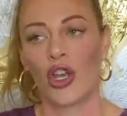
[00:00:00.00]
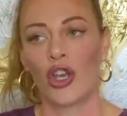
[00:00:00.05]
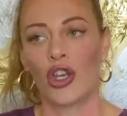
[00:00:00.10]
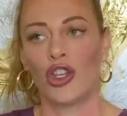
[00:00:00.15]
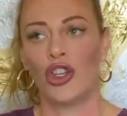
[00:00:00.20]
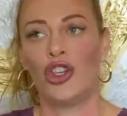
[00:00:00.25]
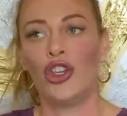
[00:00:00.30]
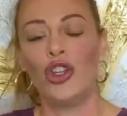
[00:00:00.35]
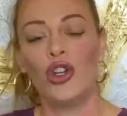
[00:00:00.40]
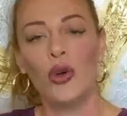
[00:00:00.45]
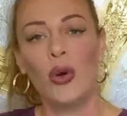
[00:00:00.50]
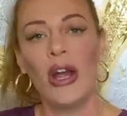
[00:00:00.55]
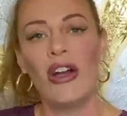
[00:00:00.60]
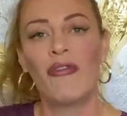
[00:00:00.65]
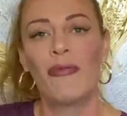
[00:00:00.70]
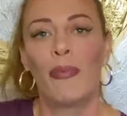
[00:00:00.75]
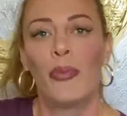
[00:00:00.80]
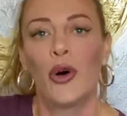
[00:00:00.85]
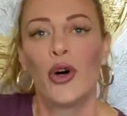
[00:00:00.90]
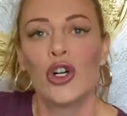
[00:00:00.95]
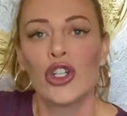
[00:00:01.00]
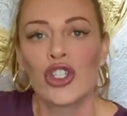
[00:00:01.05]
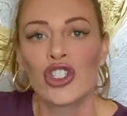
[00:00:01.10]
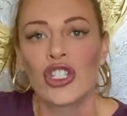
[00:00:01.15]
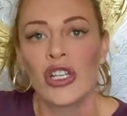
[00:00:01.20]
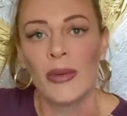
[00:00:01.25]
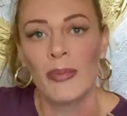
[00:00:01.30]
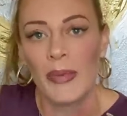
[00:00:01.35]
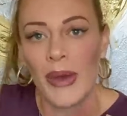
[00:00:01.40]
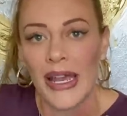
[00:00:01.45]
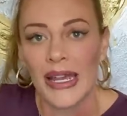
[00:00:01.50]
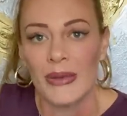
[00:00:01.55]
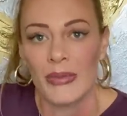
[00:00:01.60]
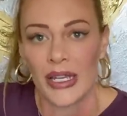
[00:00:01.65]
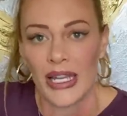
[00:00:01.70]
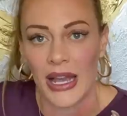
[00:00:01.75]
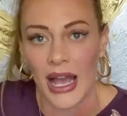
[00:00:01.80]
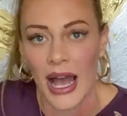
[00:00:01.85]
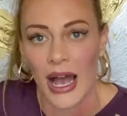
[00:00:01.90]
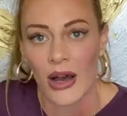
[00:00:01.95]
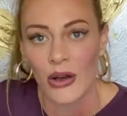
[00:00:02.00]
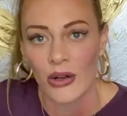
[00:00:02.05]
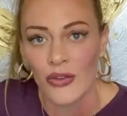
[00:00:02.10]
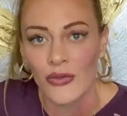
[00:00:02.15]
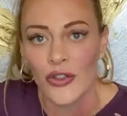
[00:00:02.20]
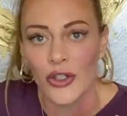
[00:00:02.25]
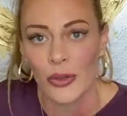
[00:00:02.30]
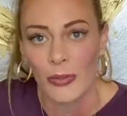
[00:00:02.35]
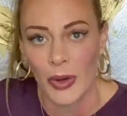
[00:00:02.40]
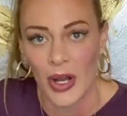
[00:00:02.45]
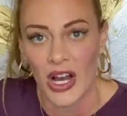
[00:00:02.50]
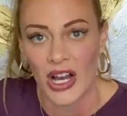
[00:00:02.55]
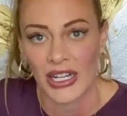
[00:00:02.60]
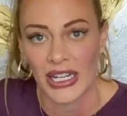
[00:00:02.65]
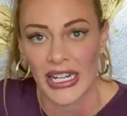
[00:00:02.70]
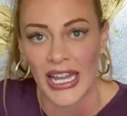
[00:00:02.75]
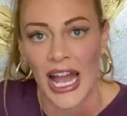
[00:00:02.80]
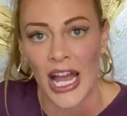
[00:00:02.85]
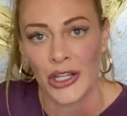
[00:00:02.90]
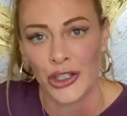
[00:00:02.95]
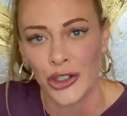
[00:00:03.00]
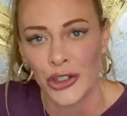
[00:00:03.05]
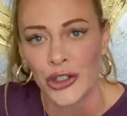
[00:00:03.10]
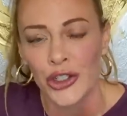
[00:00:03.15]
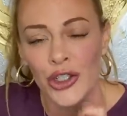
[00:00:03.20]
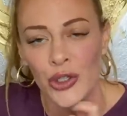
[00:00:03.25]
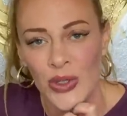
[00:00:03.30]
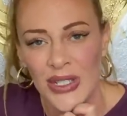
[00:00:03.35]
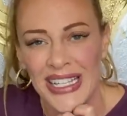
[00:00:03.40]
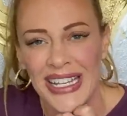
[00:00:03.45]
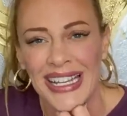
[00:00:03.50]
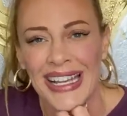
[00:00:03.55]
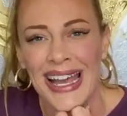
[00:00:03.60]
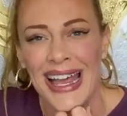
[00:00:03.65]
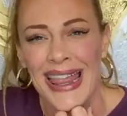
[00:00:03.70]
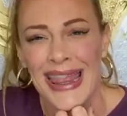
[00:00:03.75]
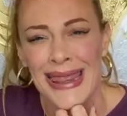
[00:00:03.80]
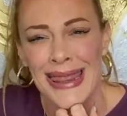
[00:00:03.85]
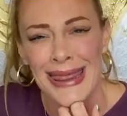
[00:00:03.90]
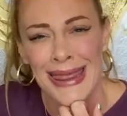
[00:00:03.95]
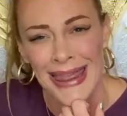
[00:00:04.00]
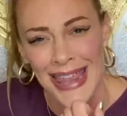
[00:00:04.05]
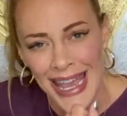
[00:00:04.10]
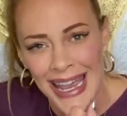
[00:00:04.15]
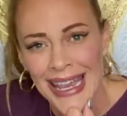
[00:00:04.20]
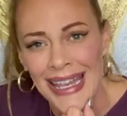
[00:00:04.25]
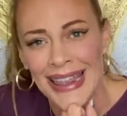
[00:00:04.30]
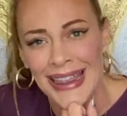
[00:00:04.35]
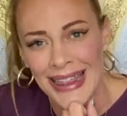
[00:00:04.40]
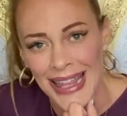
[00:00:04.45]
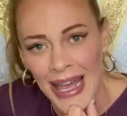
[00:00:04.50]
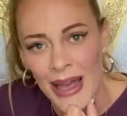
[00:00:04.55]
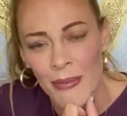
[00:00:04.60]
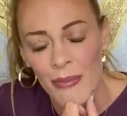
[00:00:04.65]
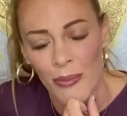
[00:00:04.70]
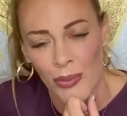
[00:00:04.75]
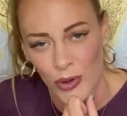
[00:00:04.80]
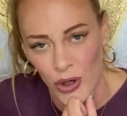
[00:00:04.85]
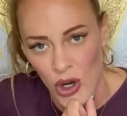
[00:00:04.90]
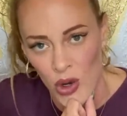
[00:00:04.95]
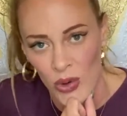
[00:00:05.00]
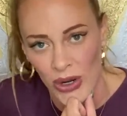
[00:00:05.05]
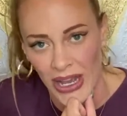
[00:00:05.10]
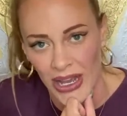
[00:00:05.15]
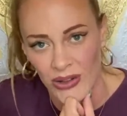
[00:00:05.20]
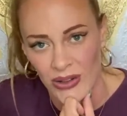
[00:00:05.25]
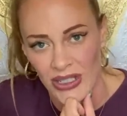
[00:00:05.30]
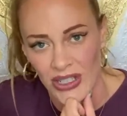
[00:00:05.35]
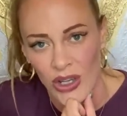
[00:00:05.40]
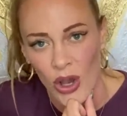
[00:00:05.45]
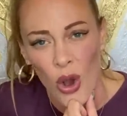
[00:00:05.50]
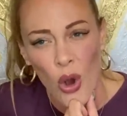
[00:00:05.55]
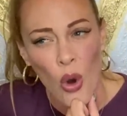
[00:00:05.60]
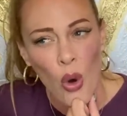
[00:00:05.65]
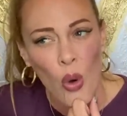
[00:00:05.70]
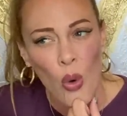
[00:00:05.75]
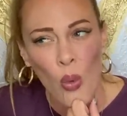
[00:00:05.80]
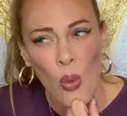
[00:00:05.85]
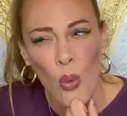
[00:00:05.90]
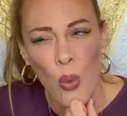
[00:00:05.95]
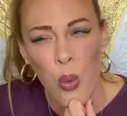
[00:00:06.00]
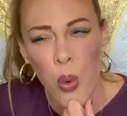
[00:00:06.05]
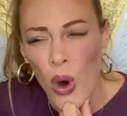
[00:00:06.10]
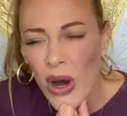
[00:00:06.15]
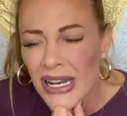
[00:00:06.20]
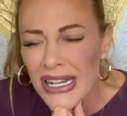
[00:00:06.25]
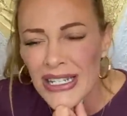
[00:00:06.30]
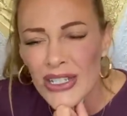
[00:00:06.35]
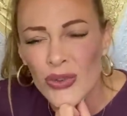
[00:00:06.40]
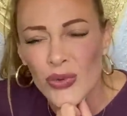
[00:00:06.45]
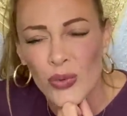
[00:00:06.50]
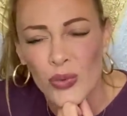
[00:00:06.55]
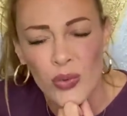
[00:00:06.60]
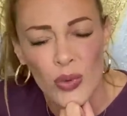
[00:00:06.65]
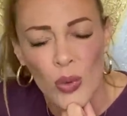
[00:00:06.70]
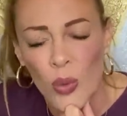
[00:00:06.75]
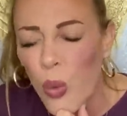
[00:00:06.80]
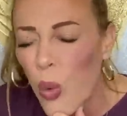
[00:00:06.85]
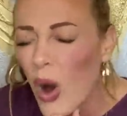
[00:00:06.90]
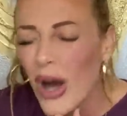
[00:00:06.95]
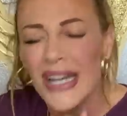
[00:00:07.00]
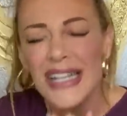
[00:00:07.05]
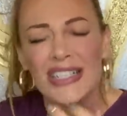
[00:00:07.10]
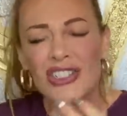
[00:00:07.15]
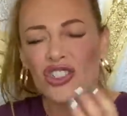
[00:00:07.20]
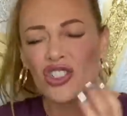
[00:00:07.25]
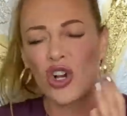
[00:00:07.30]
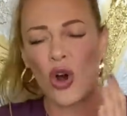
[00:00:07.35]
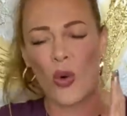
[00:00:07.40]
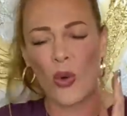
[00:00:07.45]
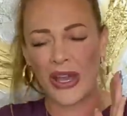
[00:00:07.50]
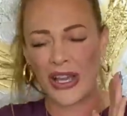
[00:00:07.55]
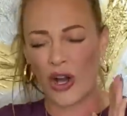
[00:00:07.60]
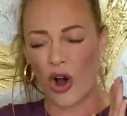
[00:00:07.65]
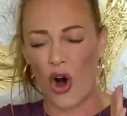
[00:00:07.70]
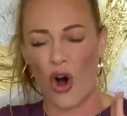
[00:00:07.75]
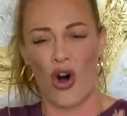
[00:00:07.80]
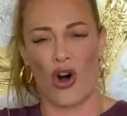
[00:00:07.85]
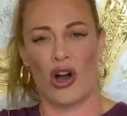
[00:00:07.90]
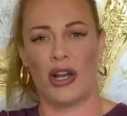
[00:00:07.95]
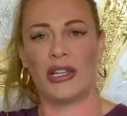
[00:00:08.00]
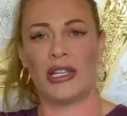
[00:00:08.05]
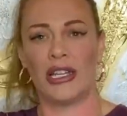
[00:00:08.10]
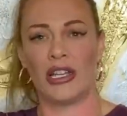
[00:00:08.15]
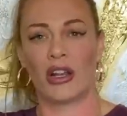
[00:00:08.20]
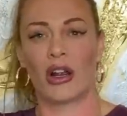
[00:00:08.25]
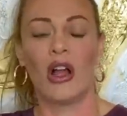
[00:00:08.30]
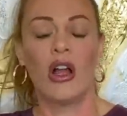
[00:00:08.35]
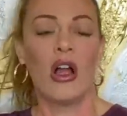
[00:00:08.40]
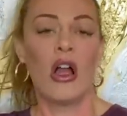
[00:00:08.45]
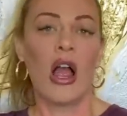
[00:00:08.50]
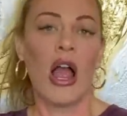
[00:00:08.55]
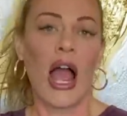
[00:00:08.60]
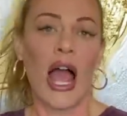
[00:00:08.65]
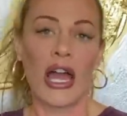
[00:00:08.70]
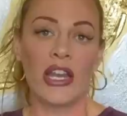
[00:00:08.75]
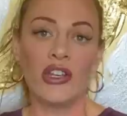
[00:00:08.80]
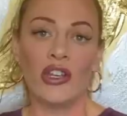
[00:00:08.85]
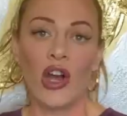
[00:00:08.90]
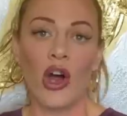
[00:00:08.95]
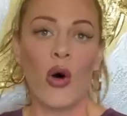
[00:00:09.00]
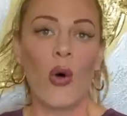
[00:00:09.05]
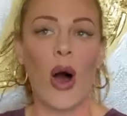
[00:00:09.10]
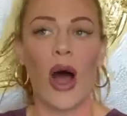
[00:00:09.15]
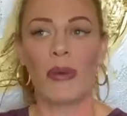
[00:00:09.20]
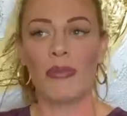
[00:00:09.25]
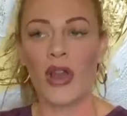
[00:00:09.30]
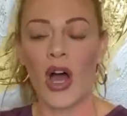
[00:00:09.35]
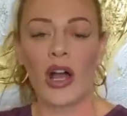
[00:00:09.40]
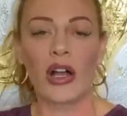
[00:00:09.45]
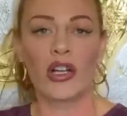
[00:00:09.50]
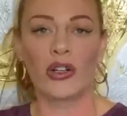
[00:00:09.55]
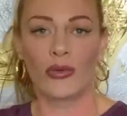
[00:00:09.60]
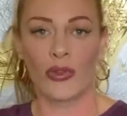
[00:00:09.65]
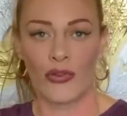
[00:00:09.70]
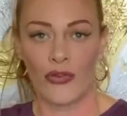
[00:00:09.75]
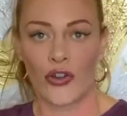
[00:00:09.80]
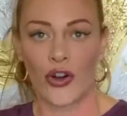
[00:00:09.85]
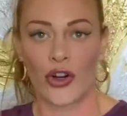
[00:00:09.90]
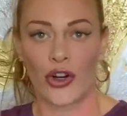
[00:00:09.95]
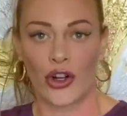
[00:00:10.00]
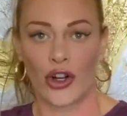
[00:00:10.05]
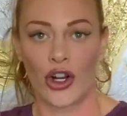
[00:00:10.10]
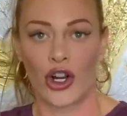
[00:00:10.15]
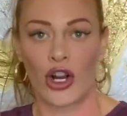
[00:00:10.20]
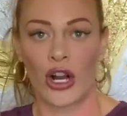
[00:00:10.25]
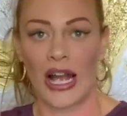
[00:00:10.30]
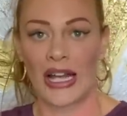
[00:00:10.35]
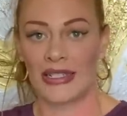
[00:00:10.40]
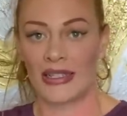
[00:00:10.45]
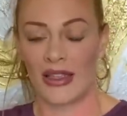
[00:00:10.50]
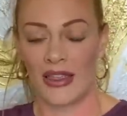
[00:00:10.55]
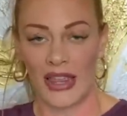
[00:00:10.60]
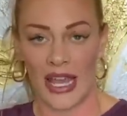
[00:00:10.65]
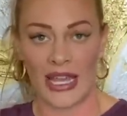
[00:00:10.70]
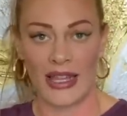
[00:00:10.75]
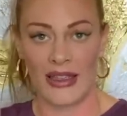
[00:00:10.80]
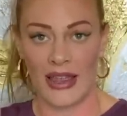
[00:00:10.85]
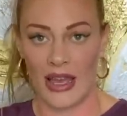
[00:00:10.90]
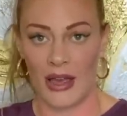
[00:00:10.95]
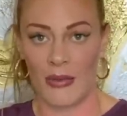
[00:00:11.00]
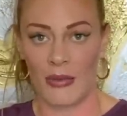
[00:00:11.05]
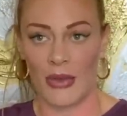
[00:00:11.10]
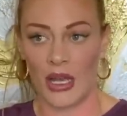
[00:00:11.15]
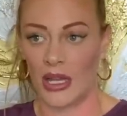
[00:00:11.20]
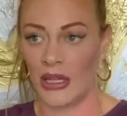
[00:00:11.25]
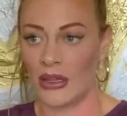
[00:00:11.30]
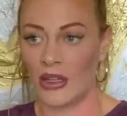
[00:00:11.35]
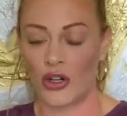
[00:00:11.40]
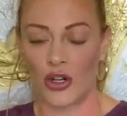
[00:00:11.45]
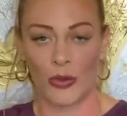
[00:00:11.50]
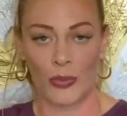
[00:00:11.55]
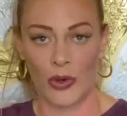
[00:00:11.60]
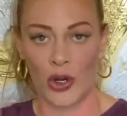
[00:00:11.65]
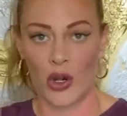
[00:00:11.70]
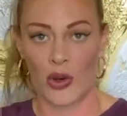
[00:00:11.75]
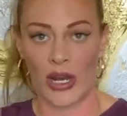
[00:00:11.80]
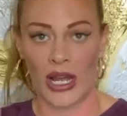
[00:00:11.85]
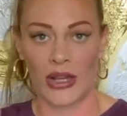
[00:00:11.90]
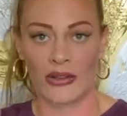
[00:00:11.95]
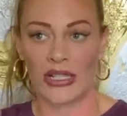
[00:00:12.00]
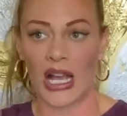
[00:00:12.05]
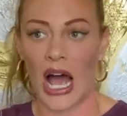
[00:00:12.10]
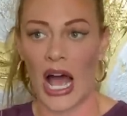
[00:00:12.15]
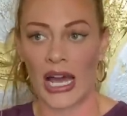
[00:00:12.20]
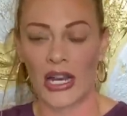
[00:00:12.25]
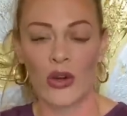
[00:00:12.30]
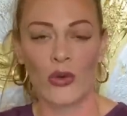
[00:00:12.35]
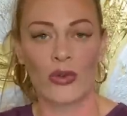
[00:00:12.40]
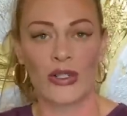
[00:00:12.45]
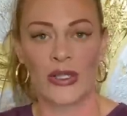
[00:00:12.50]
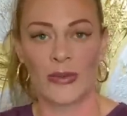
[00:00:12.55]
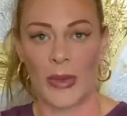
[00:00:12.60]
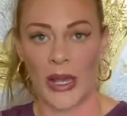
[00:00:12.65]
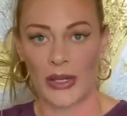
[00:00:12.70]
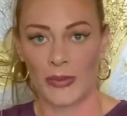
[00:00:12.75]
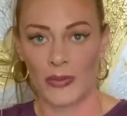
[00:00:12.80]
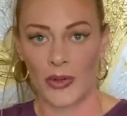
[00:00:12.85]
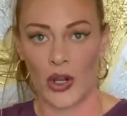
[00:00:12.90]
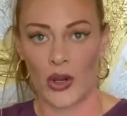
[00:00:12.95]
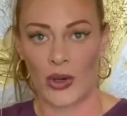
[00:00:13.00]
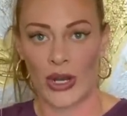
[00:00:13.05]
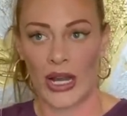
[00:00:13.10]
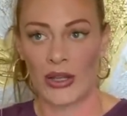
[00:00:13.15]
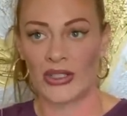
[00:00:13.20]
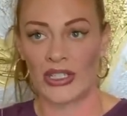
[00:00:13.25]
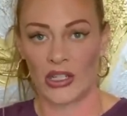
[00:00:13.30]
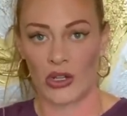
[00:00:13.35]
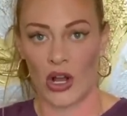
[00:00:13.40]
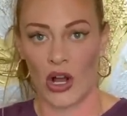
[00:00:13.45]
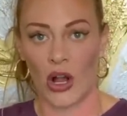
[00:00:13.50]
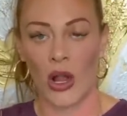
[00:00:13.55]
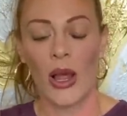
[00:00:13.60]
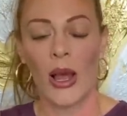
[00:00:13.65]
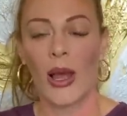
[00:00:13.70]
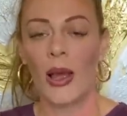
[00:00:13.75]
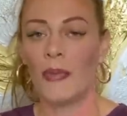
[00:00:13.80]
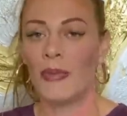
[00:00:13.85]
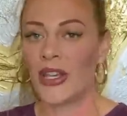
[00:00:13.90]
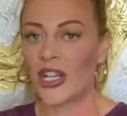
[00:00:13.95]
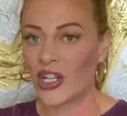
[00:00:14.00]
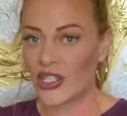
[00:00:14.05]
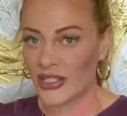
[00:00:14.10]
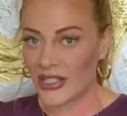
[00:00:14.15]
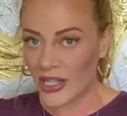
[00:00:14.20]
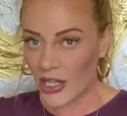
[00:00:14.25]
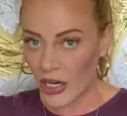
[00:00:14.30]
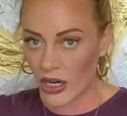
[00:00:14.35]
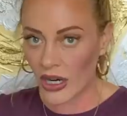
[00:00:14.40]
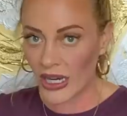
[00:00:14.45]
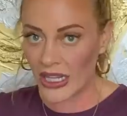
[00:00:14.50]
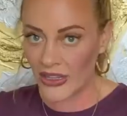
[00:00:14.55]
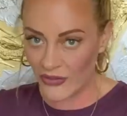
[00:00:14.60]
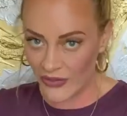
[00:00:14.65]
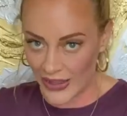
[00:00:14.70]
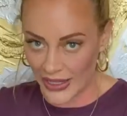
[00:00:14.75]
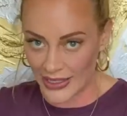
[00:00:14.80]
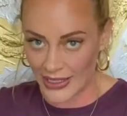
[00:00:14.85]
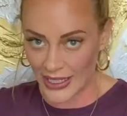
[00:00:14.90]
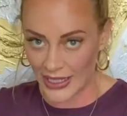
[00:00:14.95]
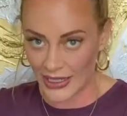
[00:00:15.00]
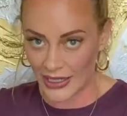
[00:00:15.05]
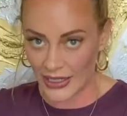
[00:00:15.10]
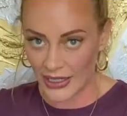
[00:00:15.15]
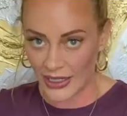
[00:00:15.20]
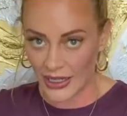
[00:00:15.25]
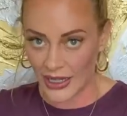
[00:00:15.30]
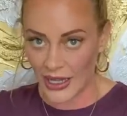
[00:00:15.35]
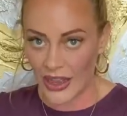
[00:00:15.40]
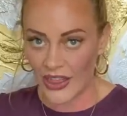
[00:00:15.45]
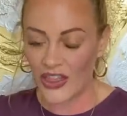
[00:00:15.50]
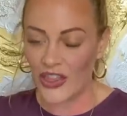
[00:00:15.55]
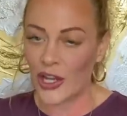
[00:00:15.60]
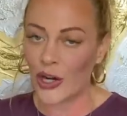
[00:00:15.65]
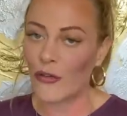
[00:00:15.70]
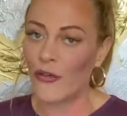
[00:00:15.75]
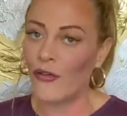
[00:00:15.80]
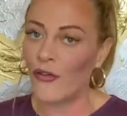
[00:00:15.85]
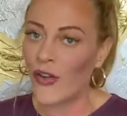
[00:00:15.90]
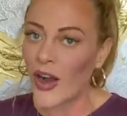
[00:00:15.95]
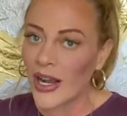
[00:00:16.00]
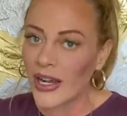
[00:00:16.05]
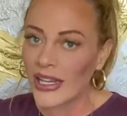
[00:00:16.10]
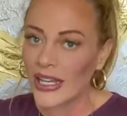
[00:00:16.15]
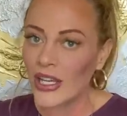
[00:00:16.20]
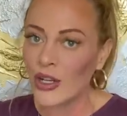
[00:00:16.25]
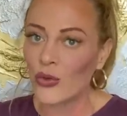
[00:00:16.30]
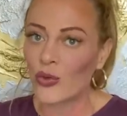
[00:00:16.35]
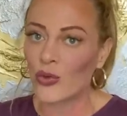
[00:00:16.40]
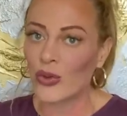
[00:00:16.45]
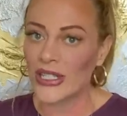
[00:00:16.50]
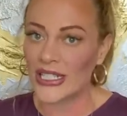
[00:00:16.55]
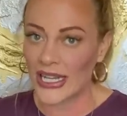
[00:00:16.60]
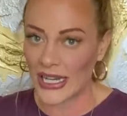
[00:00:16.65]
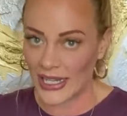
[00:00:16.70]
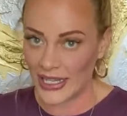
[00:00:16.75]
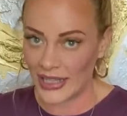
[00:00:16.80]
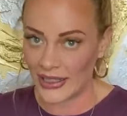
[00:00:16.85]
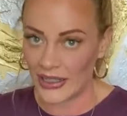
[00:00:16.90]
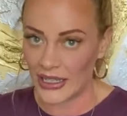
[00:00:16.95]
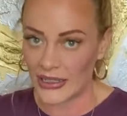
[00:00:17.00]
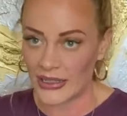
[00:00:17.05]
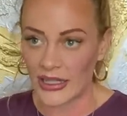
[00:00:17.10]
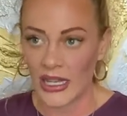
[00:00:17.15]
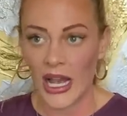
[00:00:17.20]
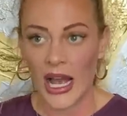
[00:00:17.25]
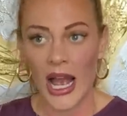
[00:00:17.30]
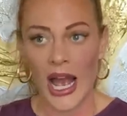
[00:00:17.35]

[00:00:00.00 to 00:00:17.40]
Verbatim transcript: You have pushed a baby out of your body and you're using they, them pronouns. What is, what is going on here? And no, I'm not going to refer to her as a they, them and her pronouns. I don't respect pronouns at all because they're invented. They're fucking ridiculous.